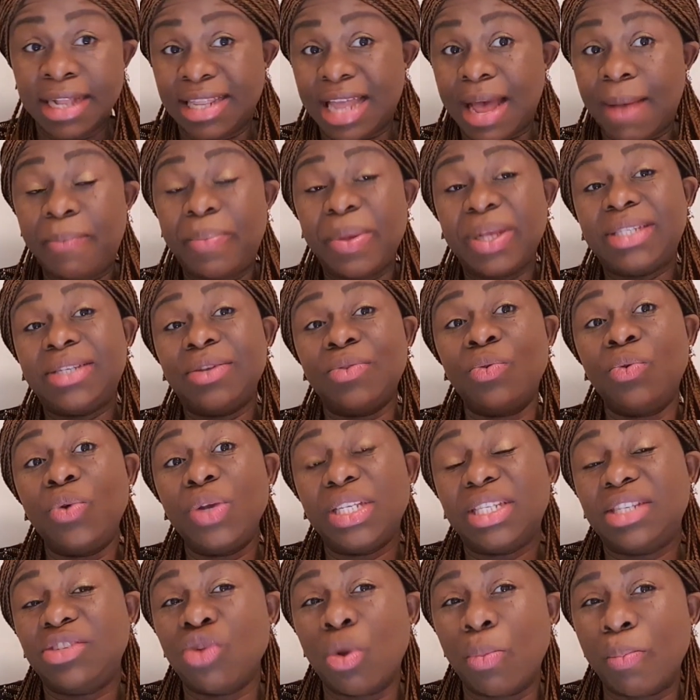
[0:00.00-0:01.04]
That person who
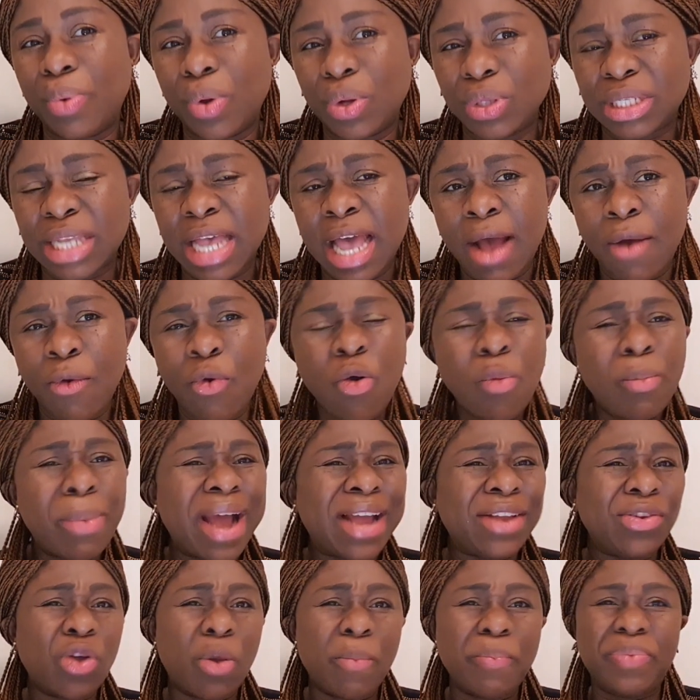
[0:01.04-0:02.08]
is your boss, who
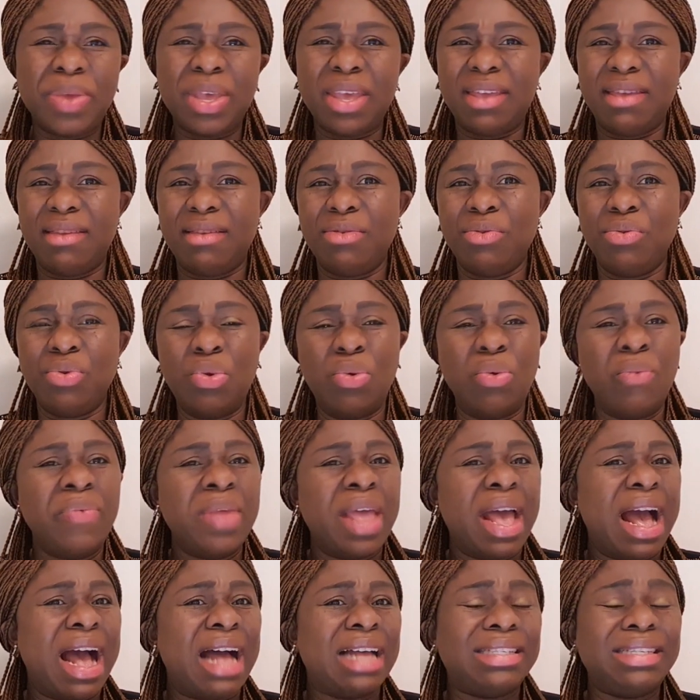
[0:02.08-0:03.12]
might not be, you know,
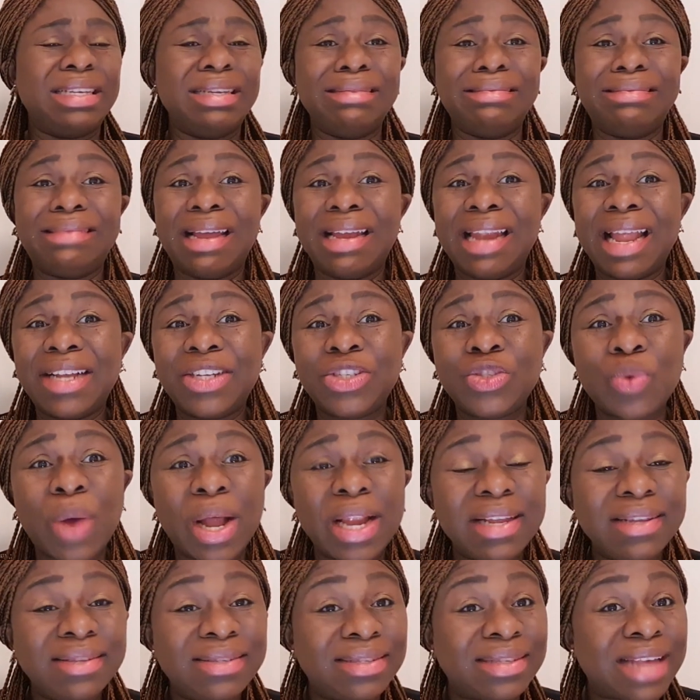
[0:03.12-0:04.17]
as
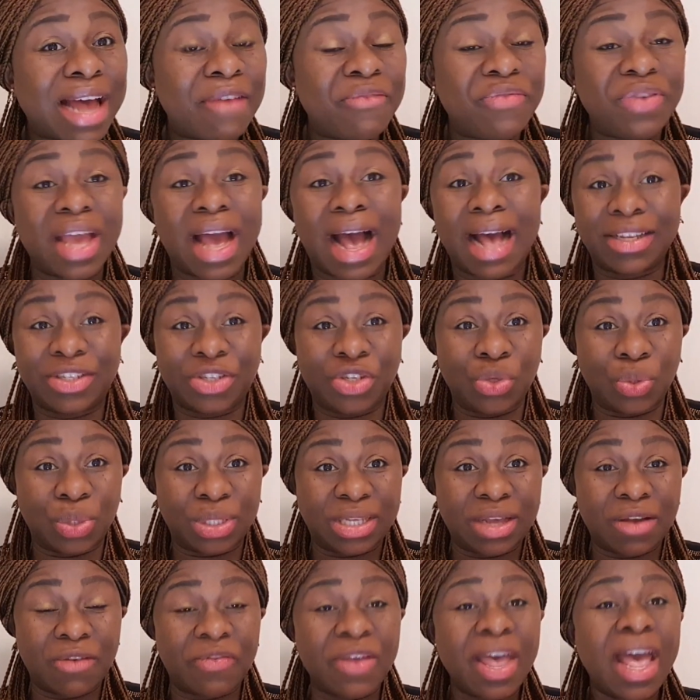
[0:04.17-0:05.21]
intellectually savvy as
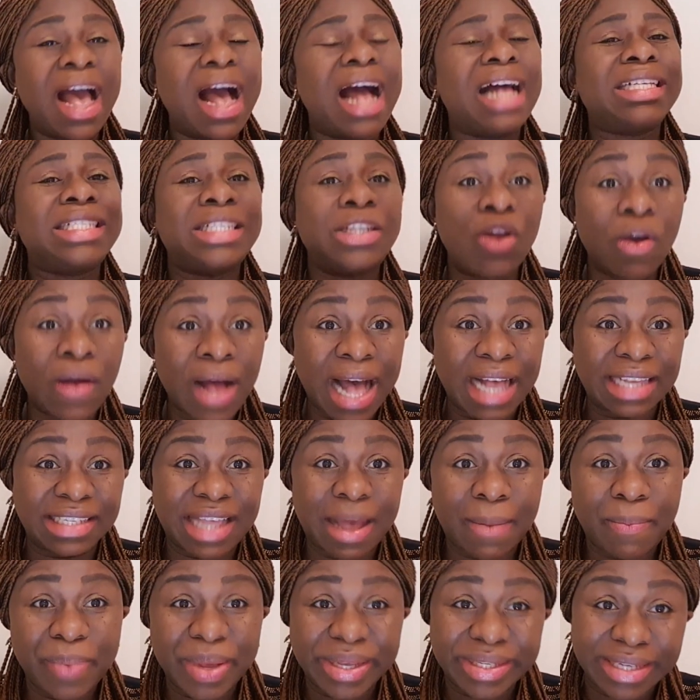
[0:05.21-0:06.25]
yourself, as long as
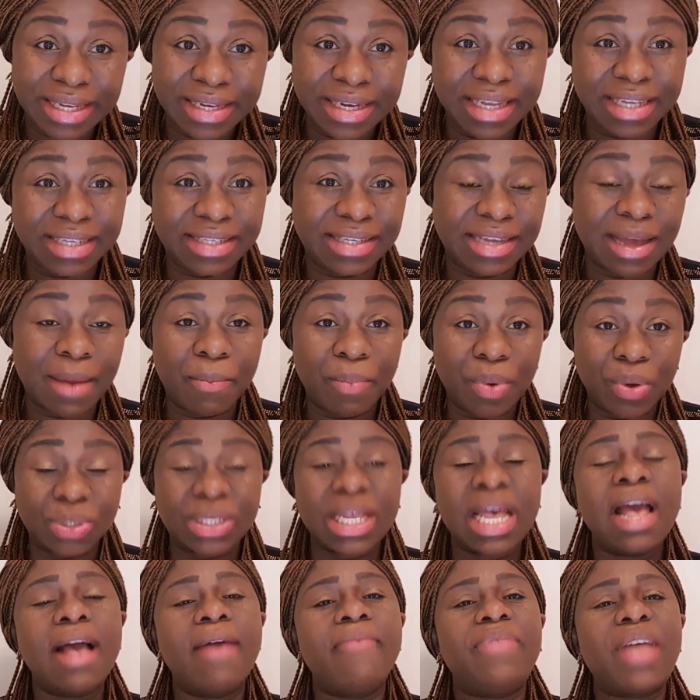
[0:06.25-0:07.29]
that person is your boss,